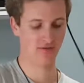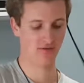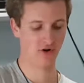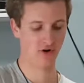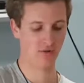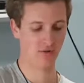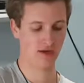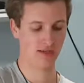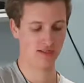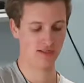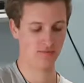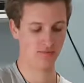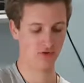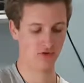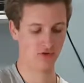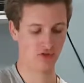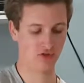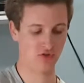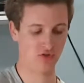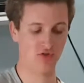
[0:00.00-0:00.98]
throw away the
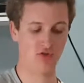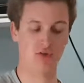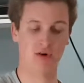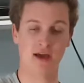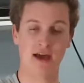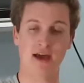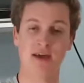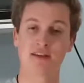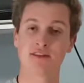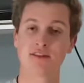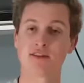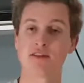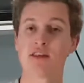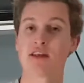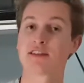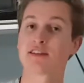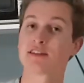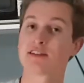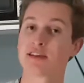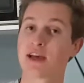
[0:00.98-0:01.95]
spoon and use your hands, so
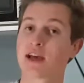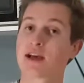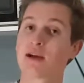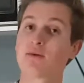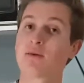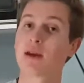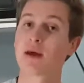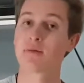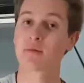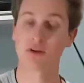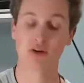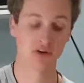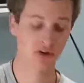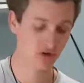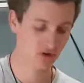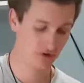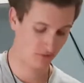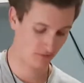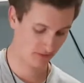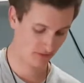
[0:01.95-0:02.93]
that's exactly what I'm going to
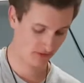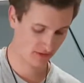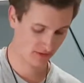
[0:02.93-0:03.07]
do.